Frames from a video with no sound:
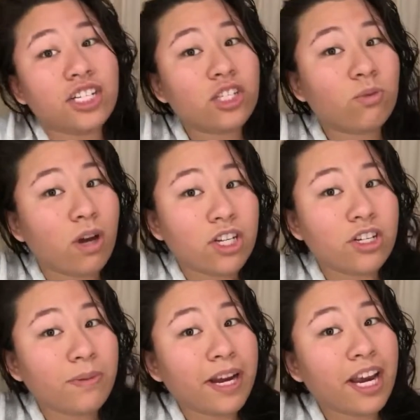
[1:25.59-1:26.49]
I just
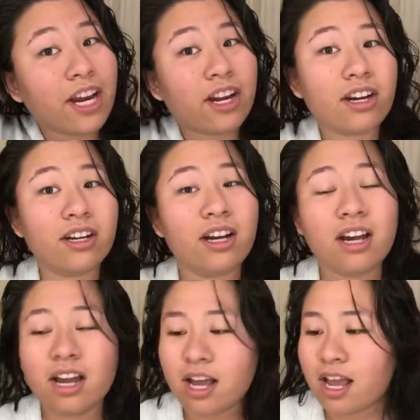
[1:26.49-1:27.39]
washed my hair
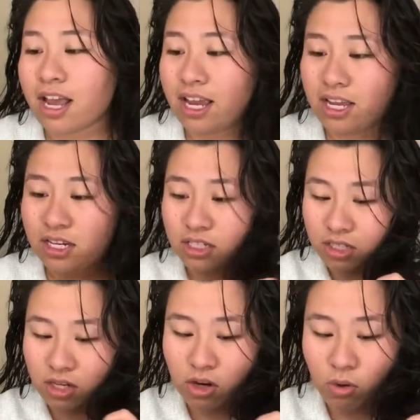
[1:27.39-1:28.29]

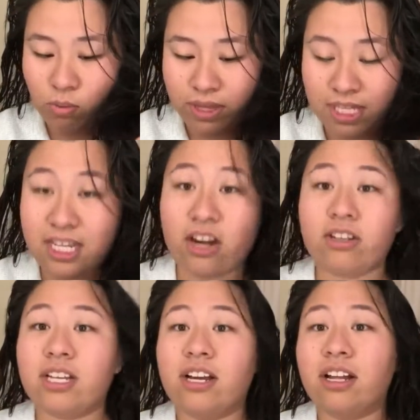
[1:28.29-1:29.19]
and with this
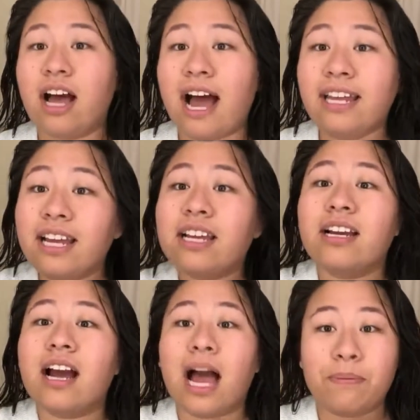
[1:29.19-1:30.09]
hairstyle,
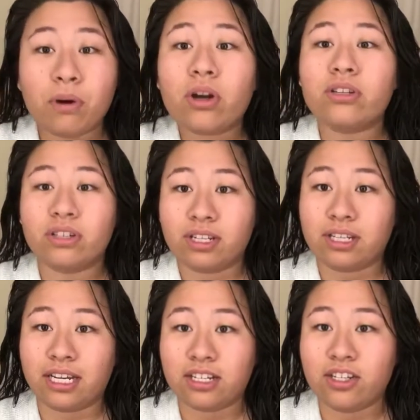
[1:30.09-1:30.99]
I
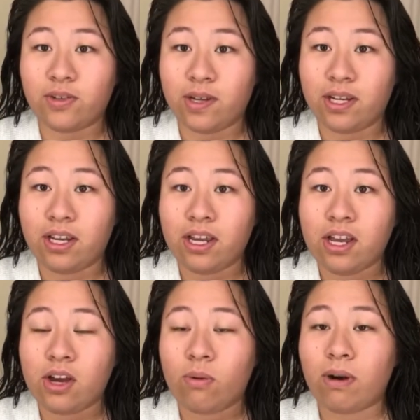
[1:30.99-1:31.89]
personally like to do it
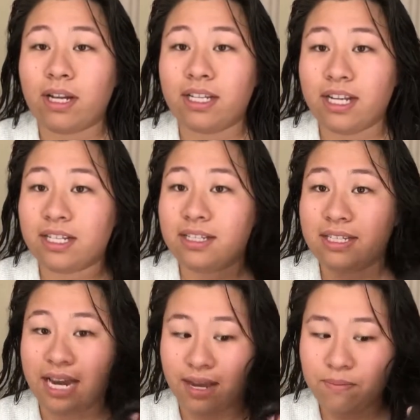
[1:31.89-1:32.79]
while it's
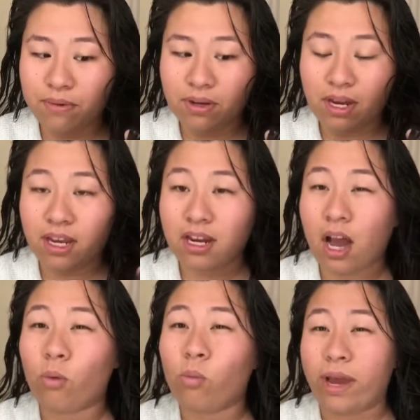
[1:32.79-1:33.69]
damp and
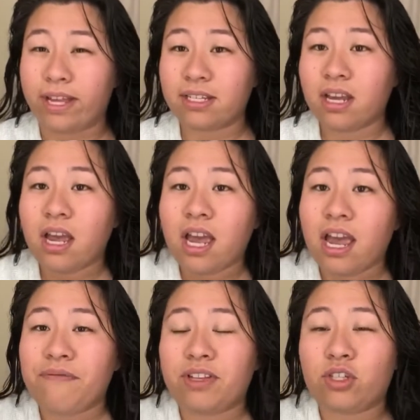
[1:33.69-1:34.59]
not wet.
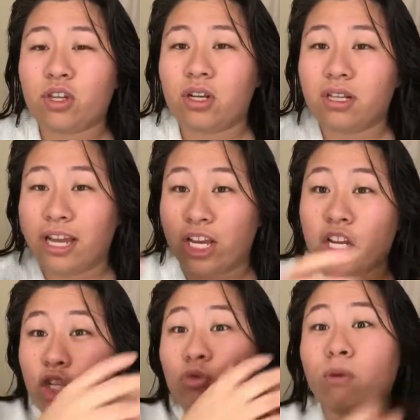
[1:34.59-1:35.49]
If it's
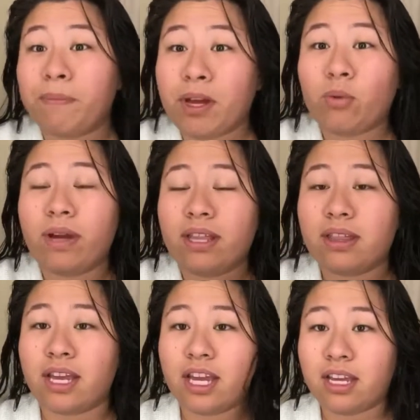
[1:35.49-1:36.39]
like dripping
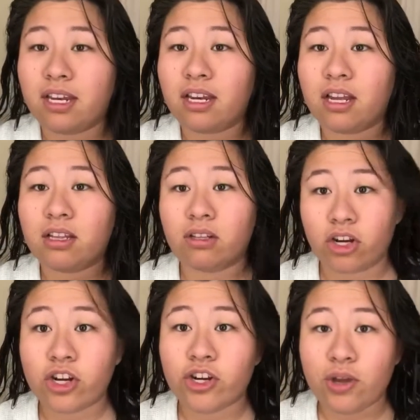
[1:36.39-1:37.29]
wet, then the
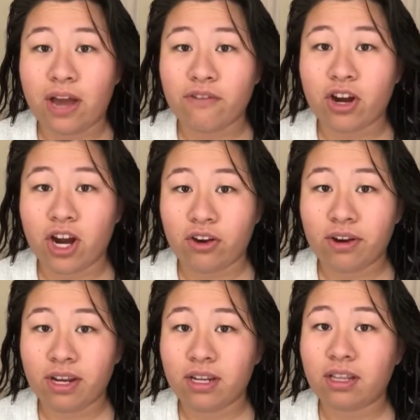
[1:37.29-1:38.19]
longer you have your
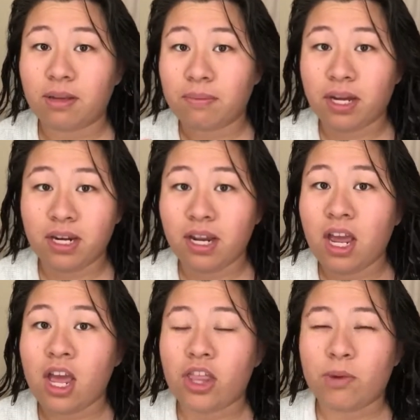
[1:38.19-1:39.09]
hair in the
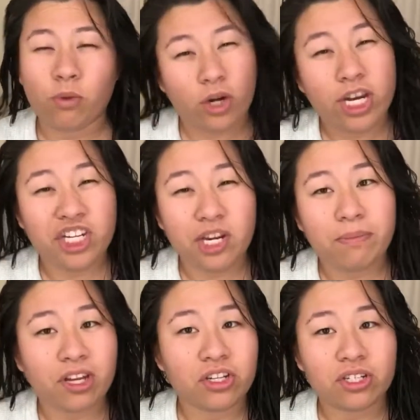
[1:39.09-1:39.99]
bun, the more itchy
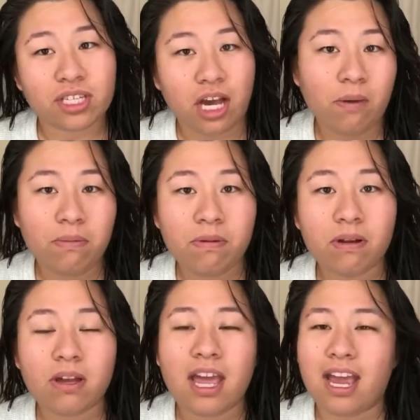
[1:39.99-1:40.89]
it makes your scalp,
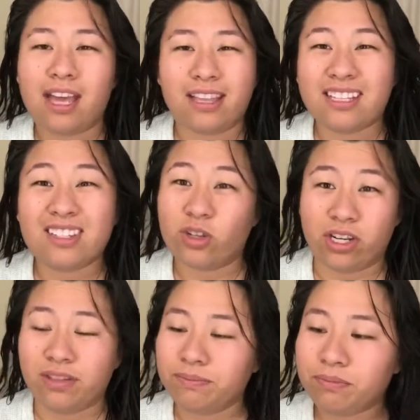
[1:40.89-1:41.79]
and that's
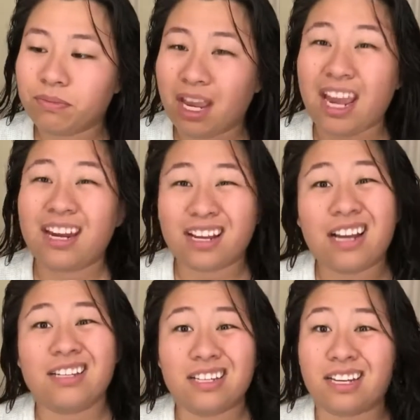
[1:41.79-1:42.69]
no good. And
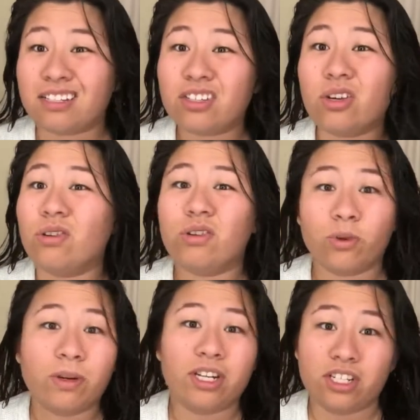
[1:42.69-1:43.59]
it kind of stinks,
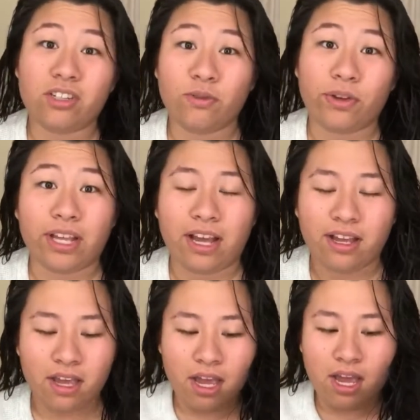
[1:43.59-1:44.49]
so you'll want to just avoid
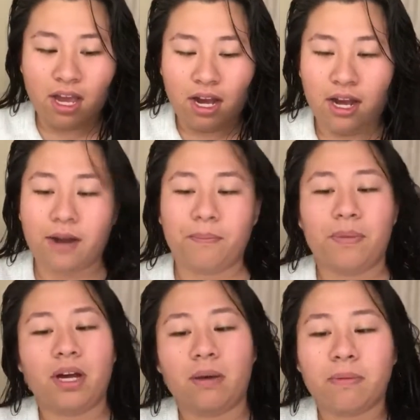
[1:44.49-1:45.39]
that.
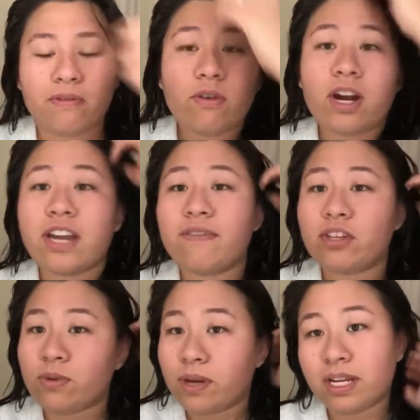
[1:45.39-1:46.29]
But before I
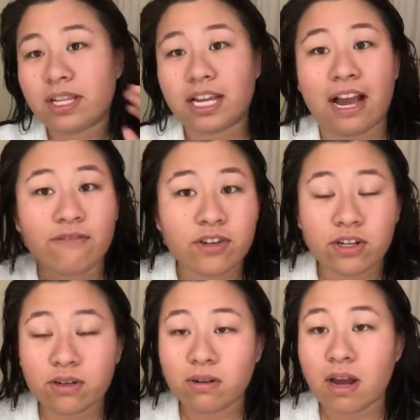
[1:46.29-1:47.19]
even do anything
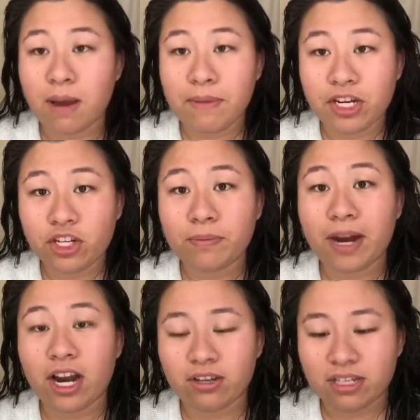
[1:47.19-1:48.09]
after I made
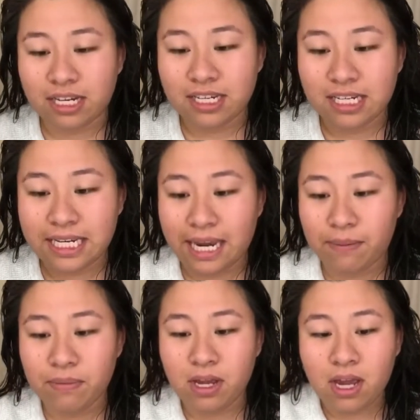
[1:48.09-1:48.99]
sure my hair is nice and
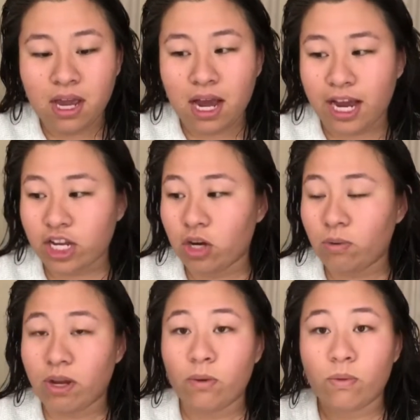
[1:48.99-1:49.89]
damp, I
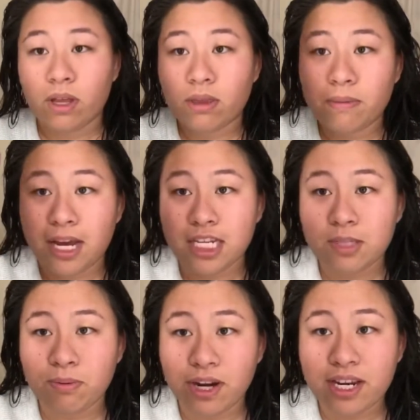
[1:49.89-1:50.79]
go in with my
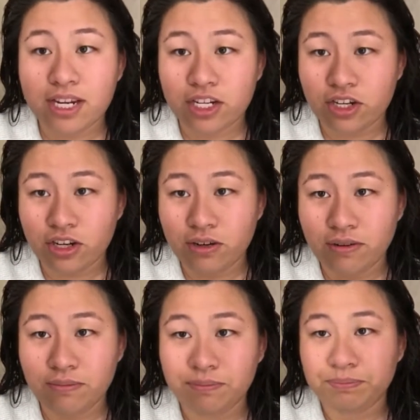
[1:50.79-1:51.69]
spray conditioner.